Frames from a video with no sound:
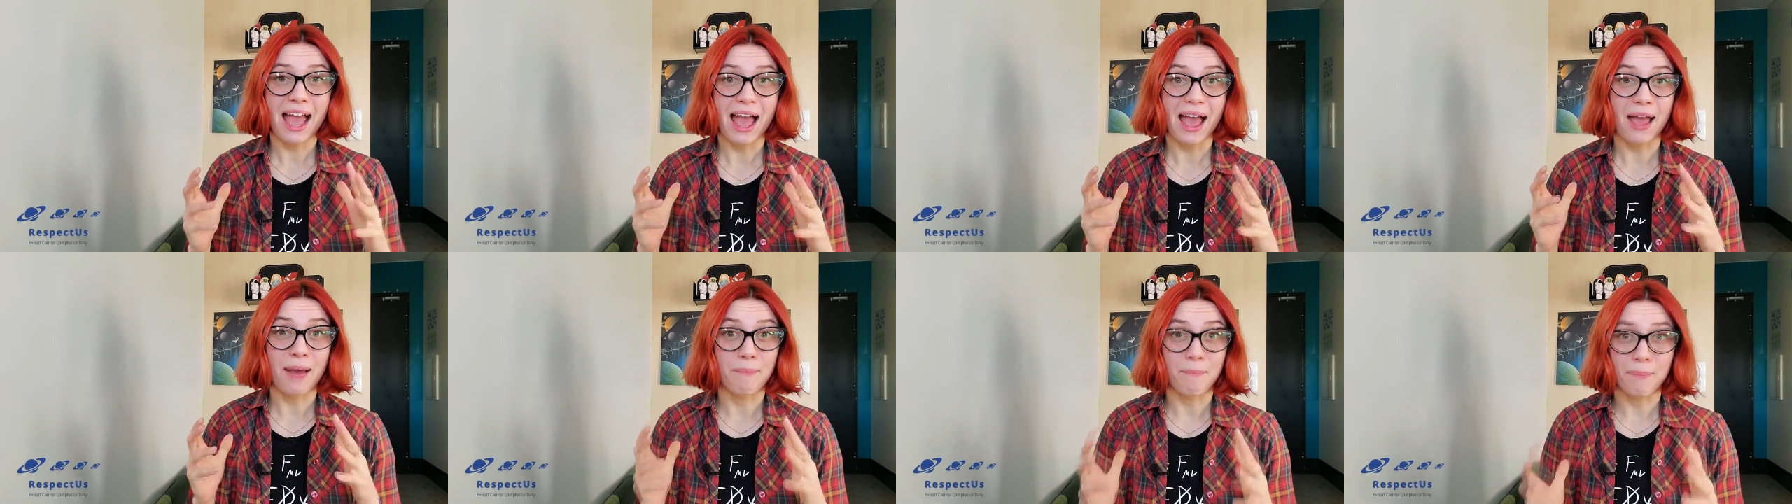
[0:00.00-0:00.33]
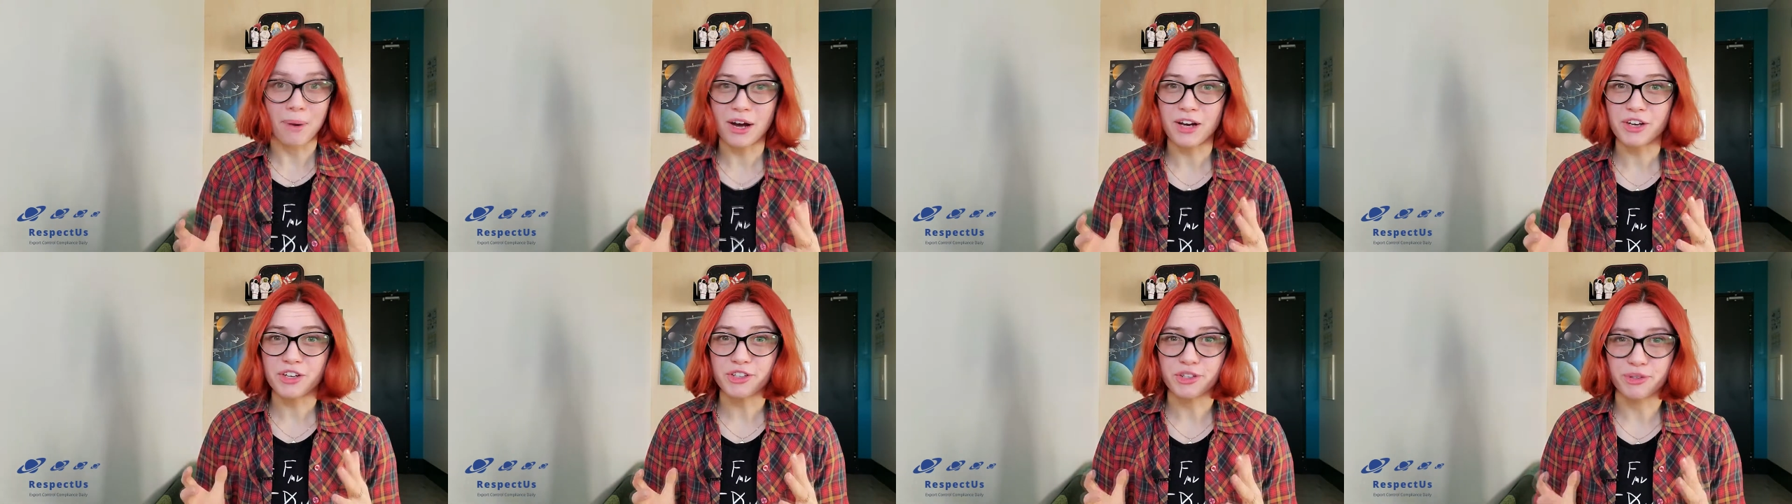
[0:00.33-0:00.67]
A
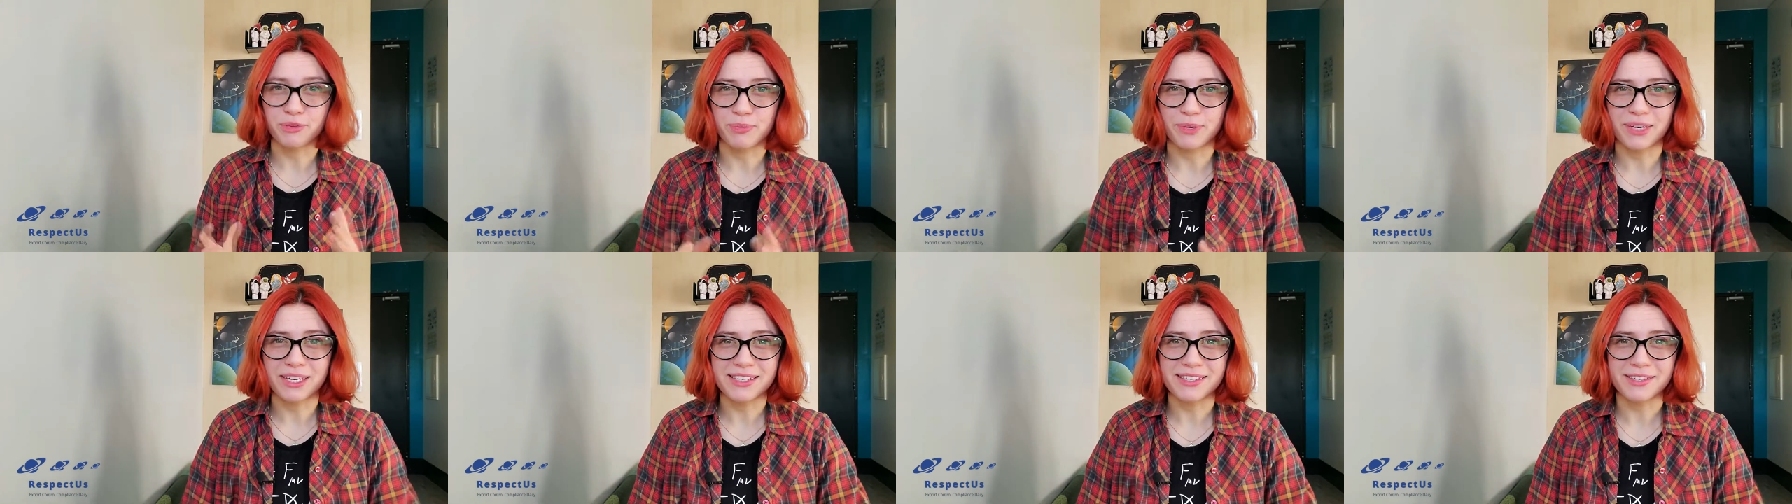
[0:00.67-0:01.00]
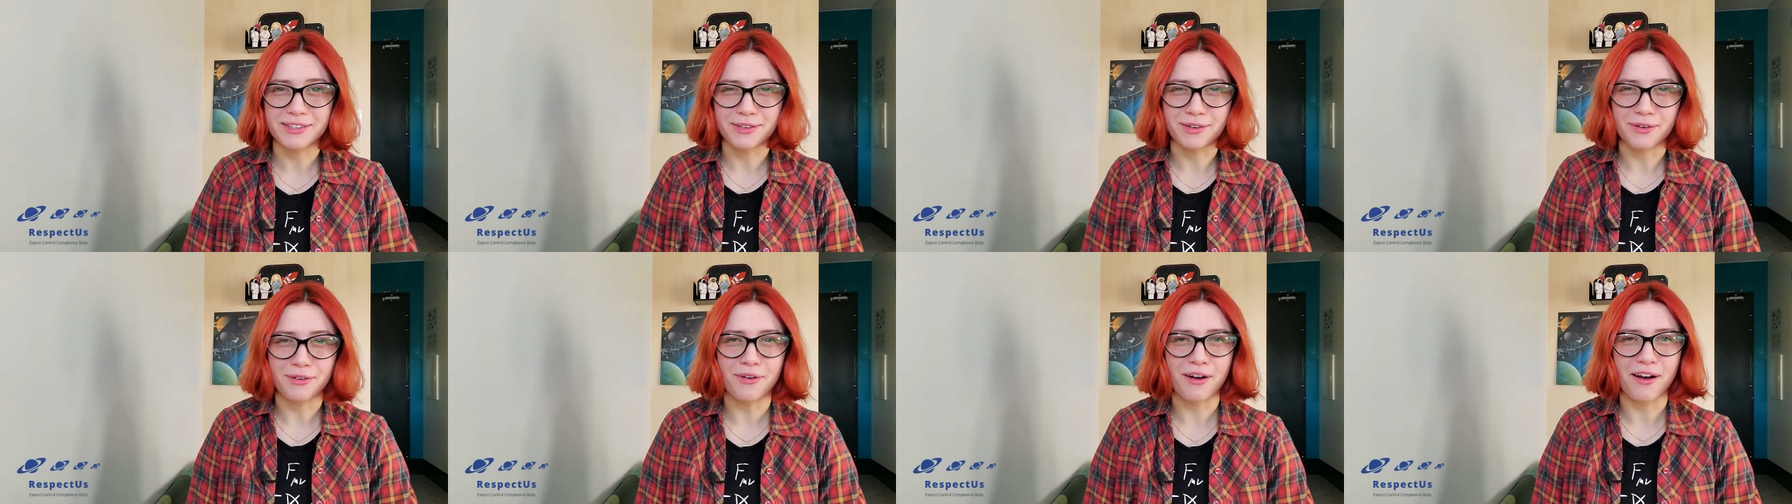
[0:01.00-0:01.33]
bunch of weeks
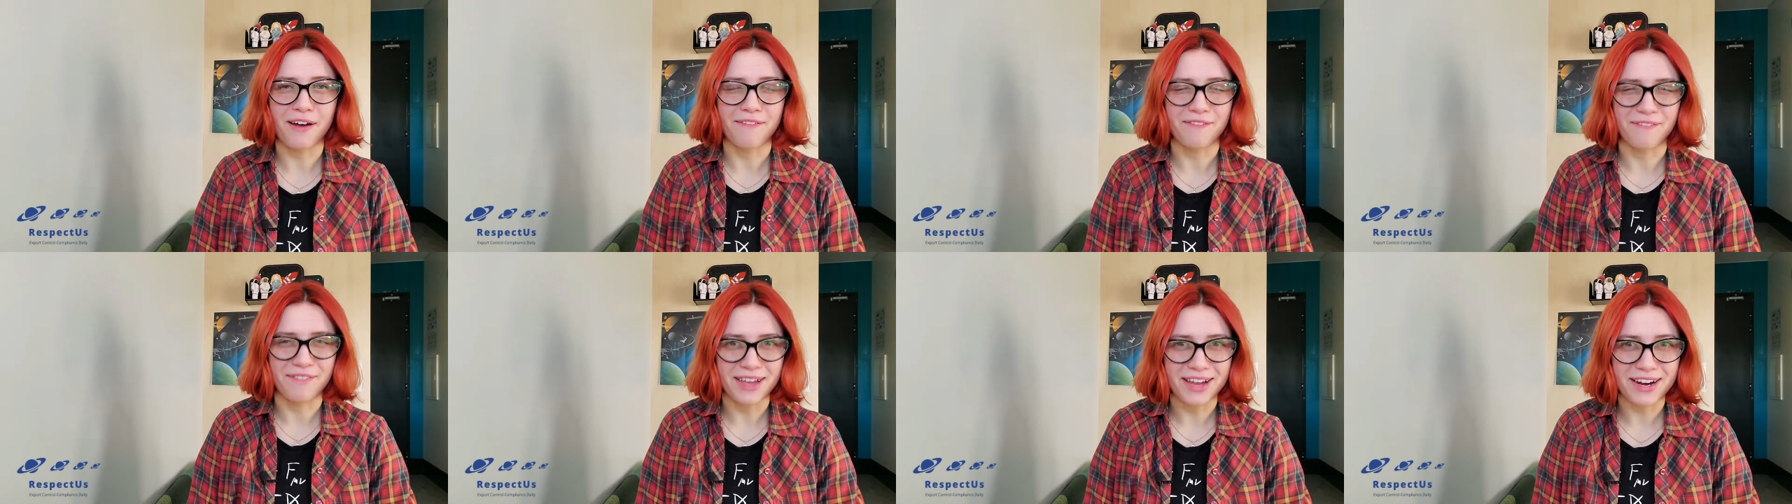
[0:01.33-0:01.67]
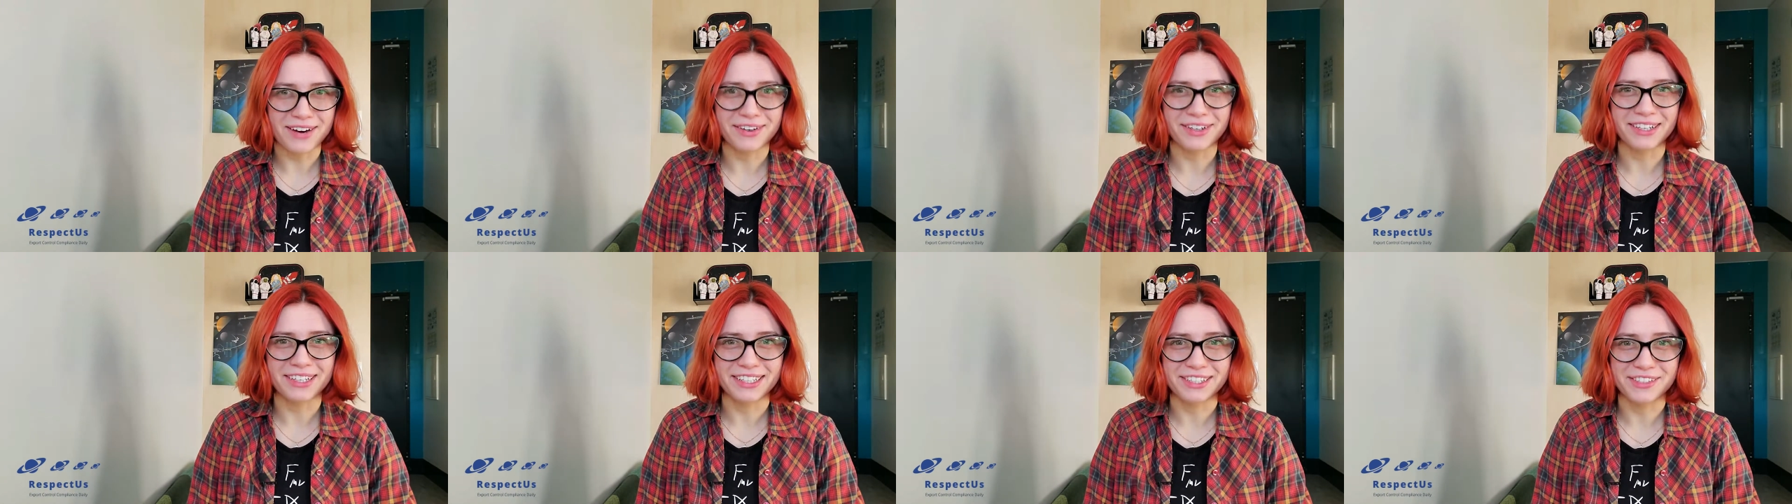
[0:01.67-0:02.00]
ago, a
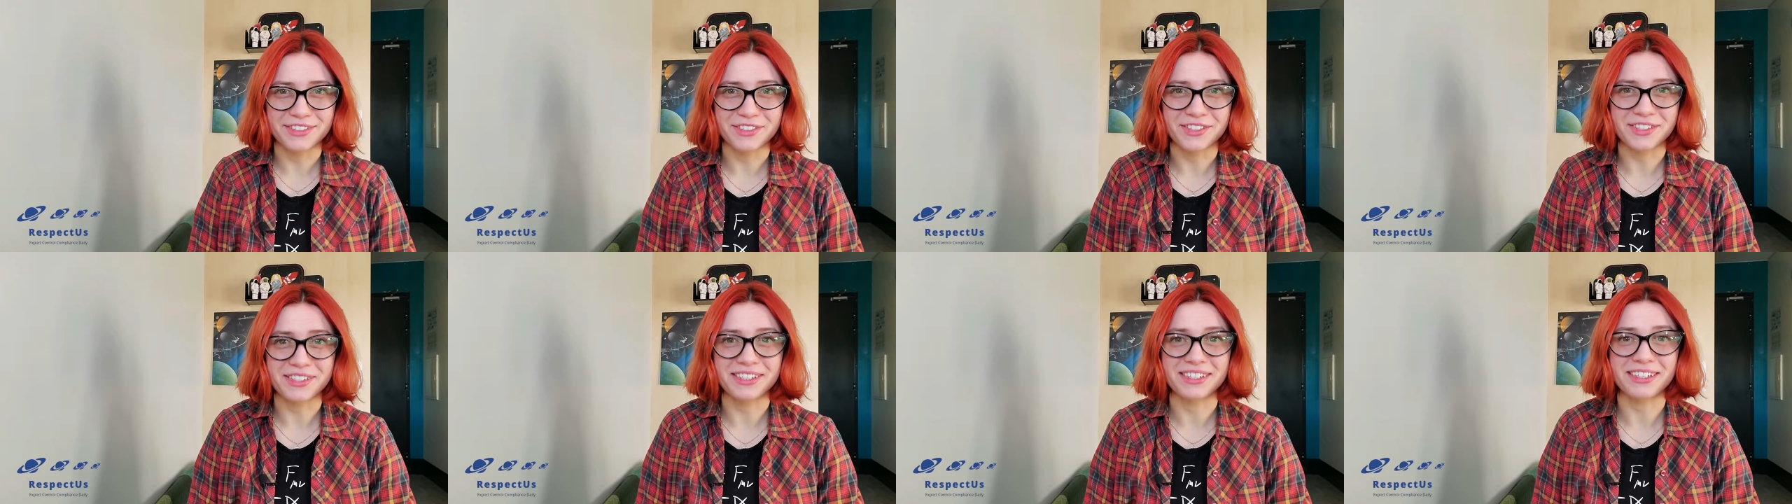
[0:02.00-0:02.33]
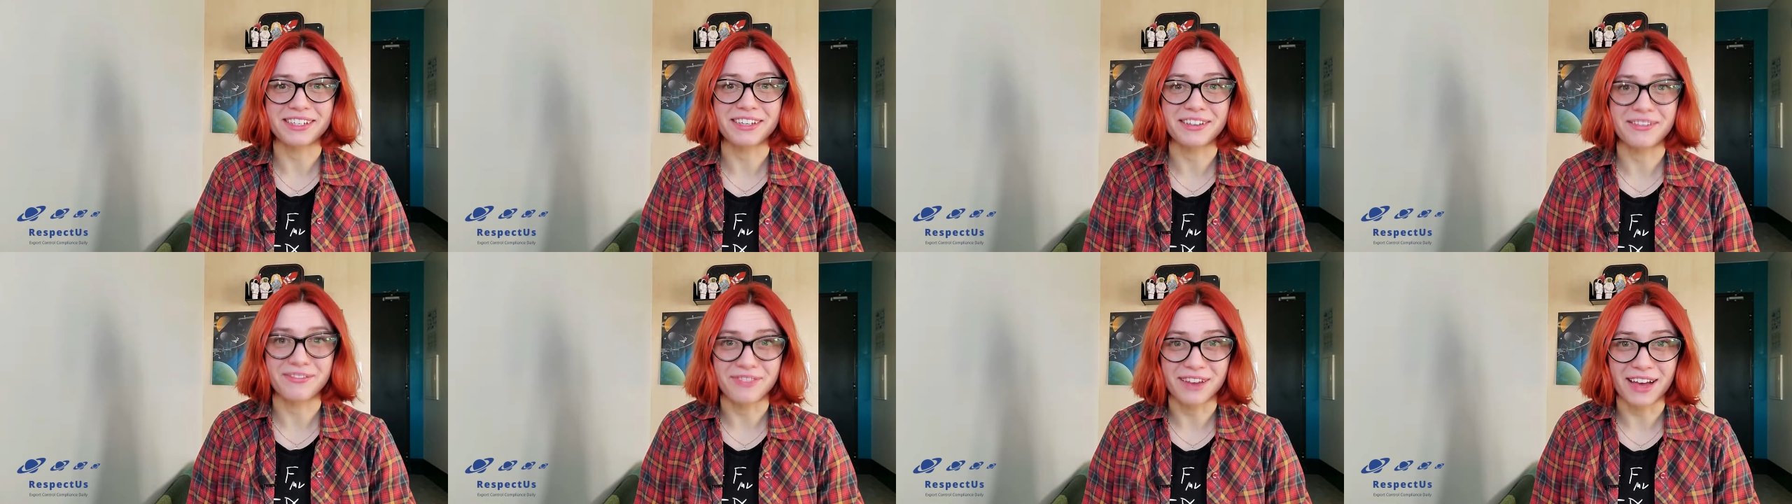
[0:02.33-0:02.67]
very
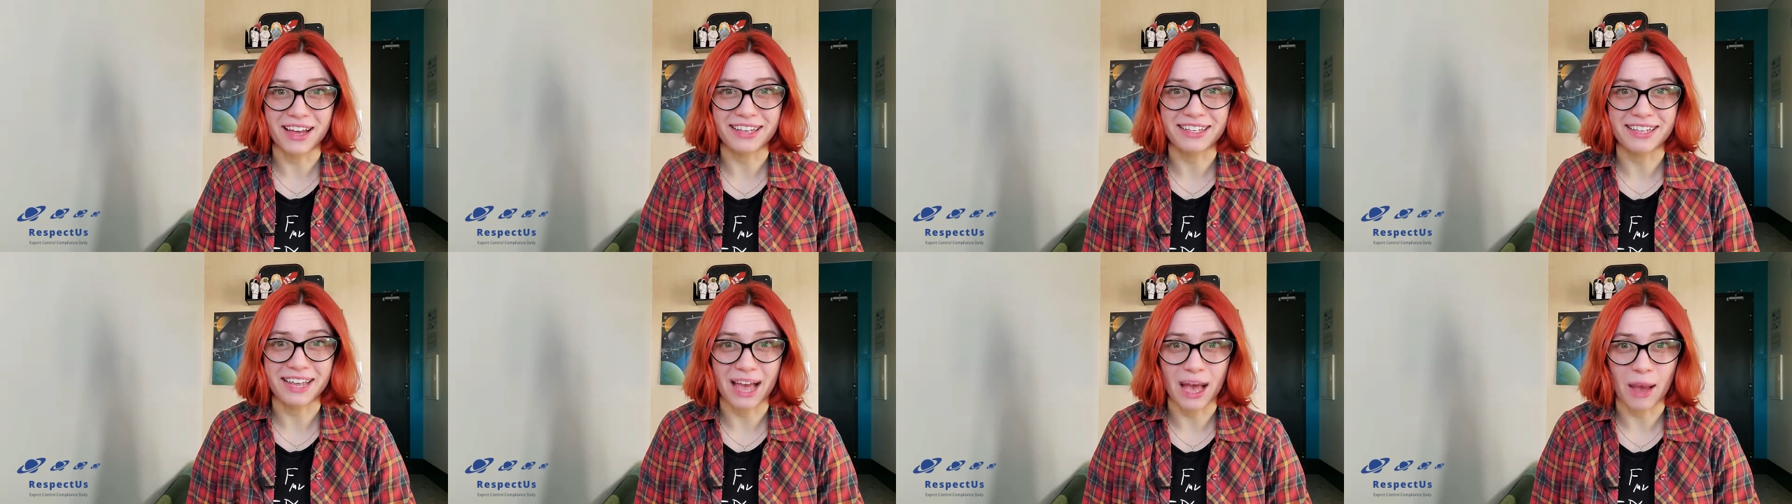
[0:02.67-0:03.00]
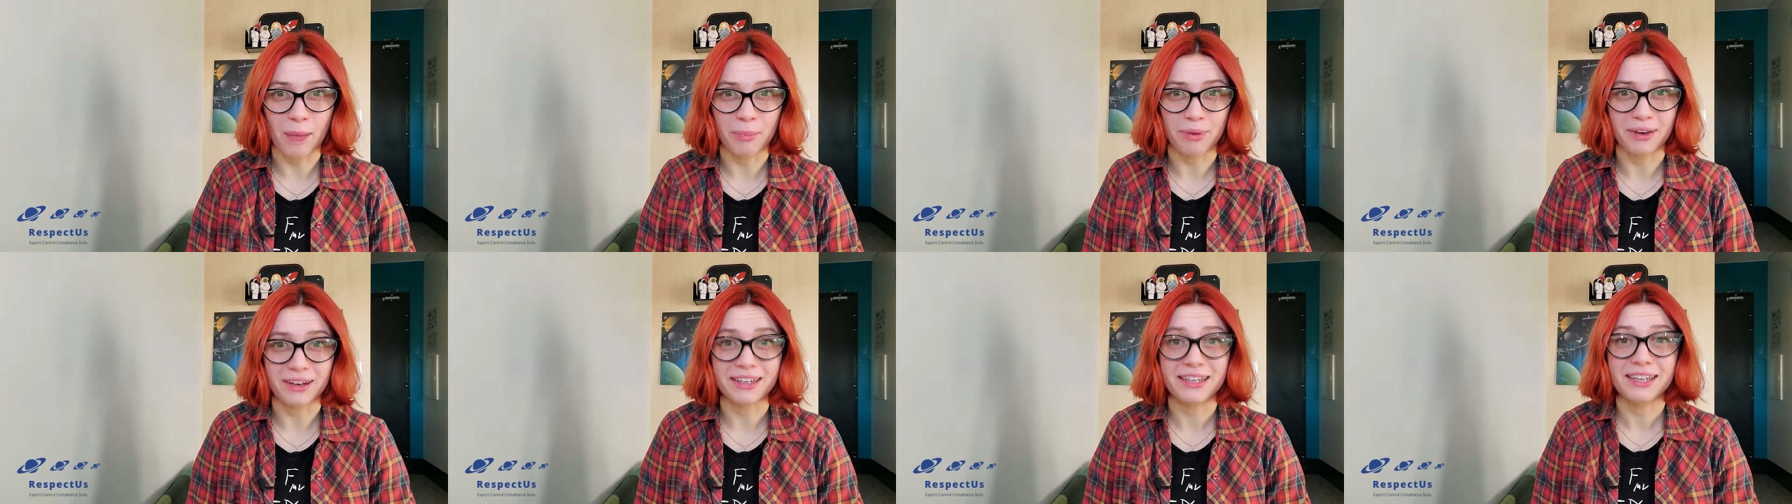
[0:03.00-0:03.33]
interesting event happened.